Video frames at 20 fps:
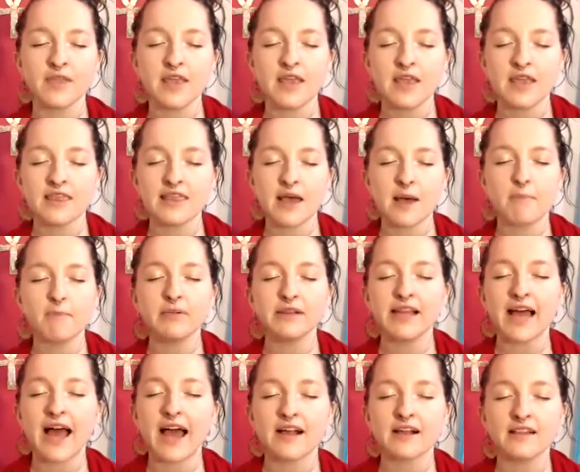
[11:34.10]
that
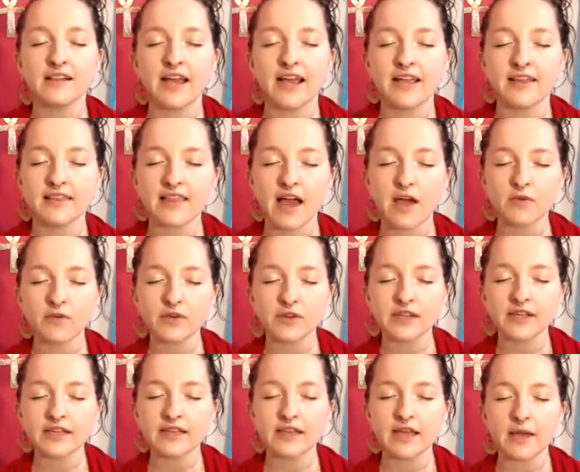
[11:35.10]
black light, that
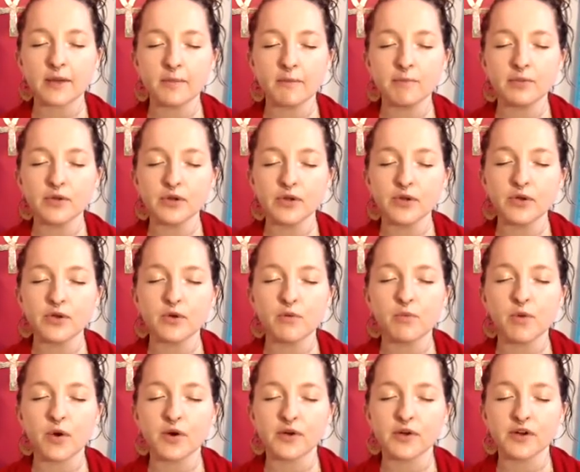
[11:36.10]
really like blue
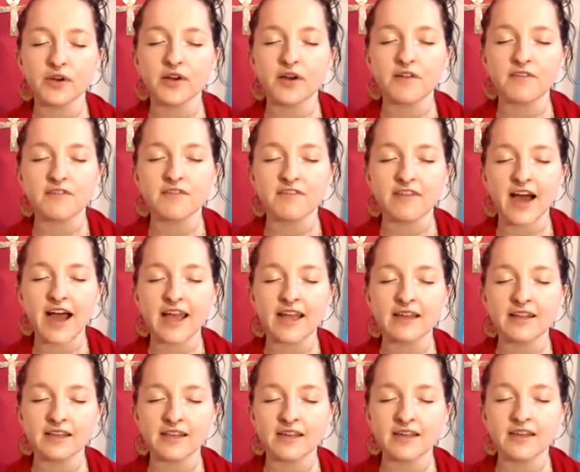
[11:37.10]
bordering on
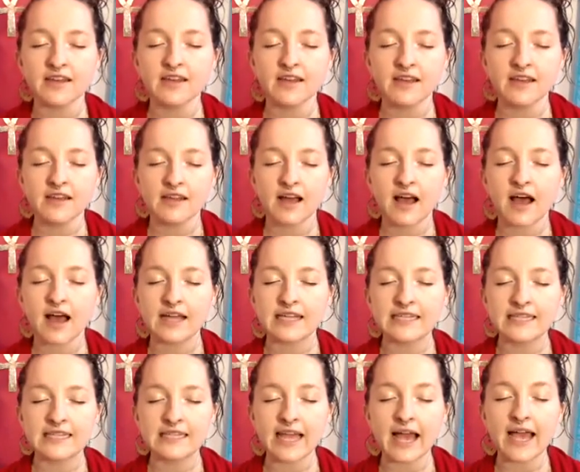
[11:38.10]
violet
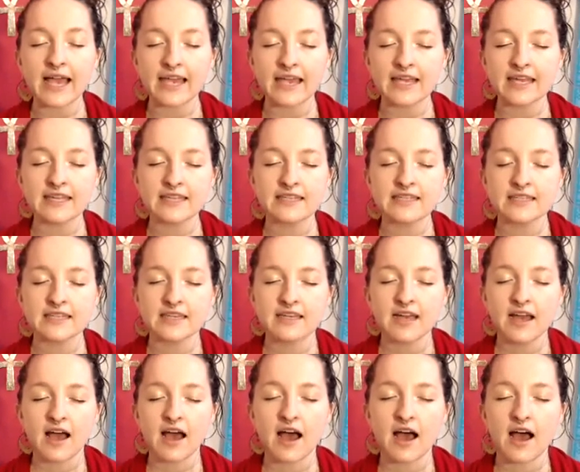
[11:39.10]
light
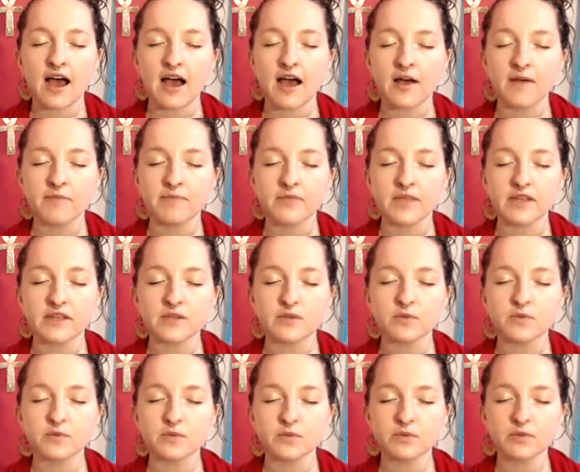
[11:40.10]
that's
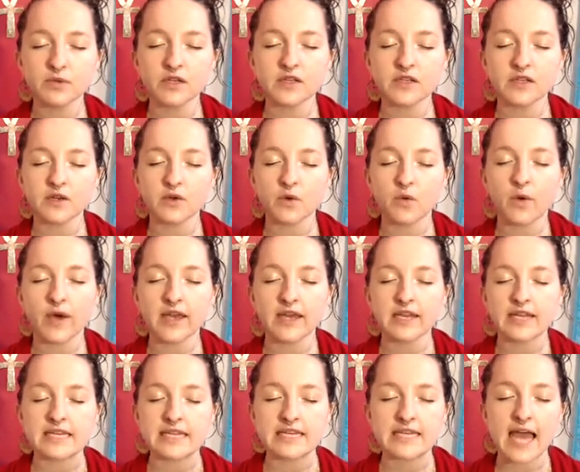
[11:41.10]
really quite
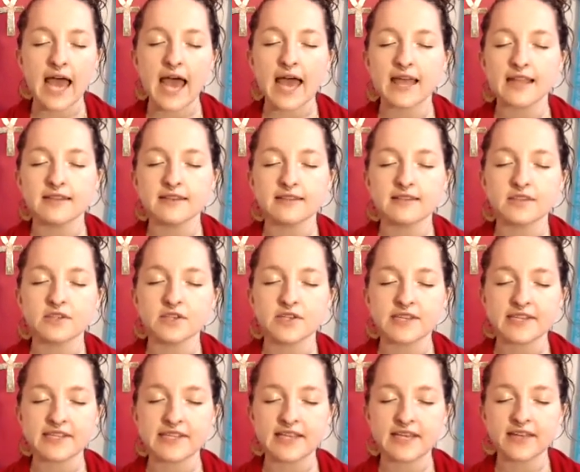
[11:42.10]
intense. And
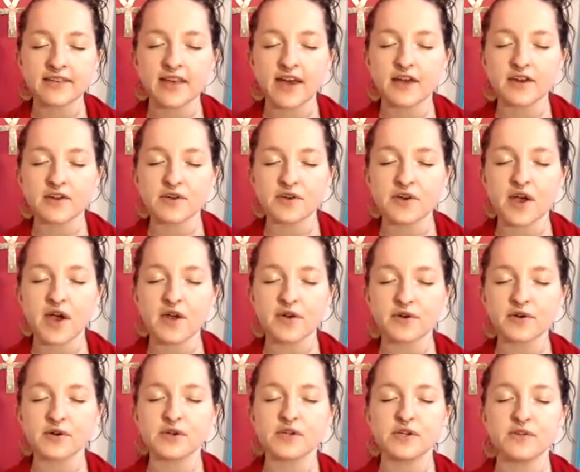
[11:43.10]
just seeing that in your
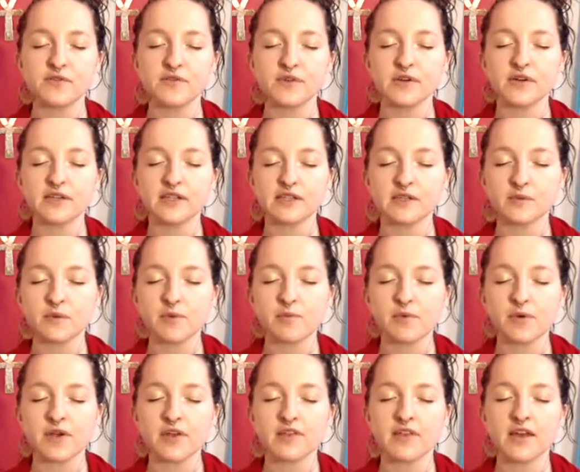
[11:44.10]
energy field as we
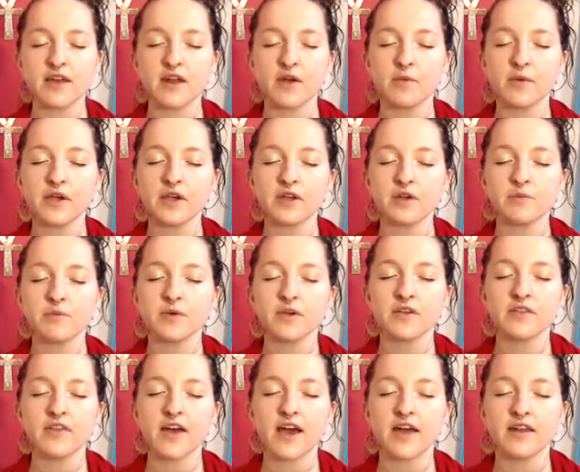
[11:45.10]
breathe in, I want you to
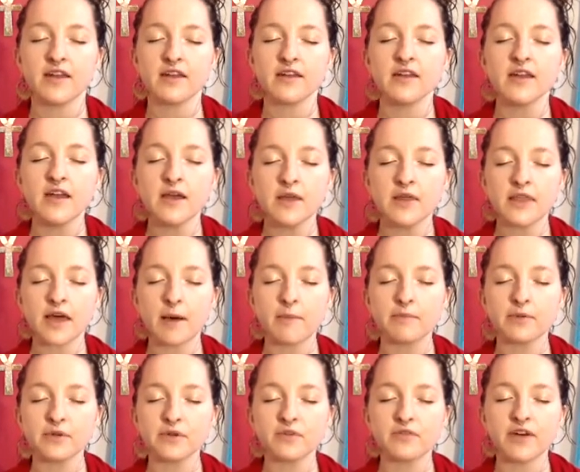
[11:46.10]
breathe that in, that
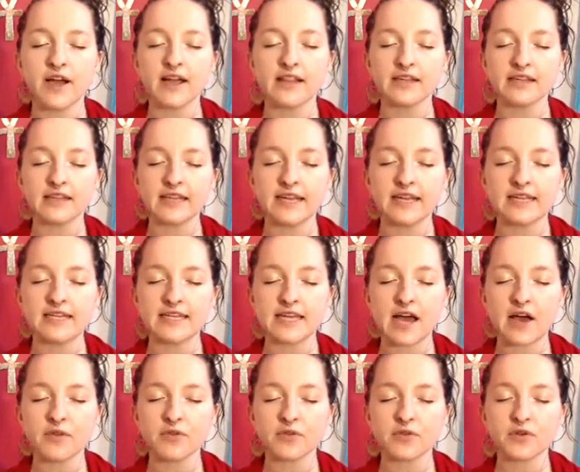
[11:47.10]
blue-violet light
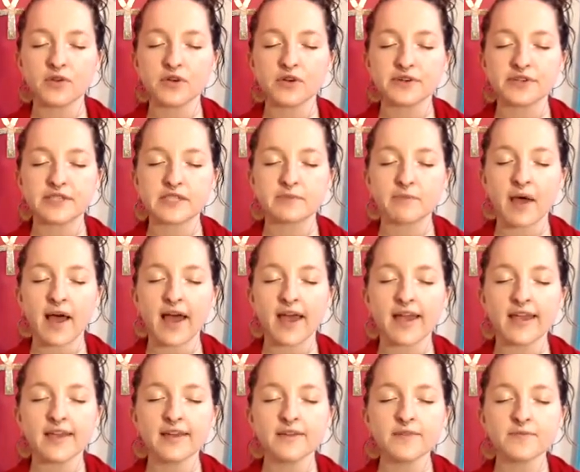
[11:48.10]
down through your
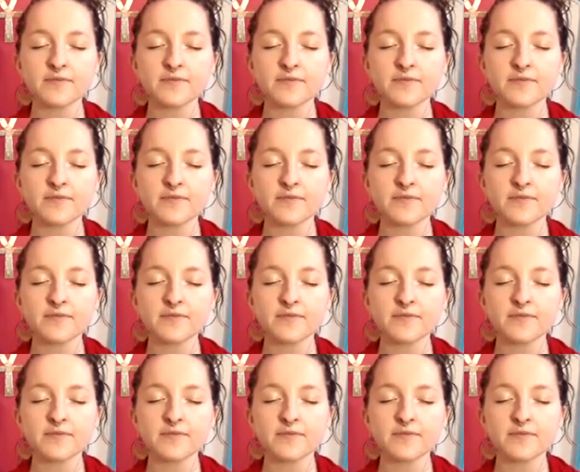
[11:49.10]
spine.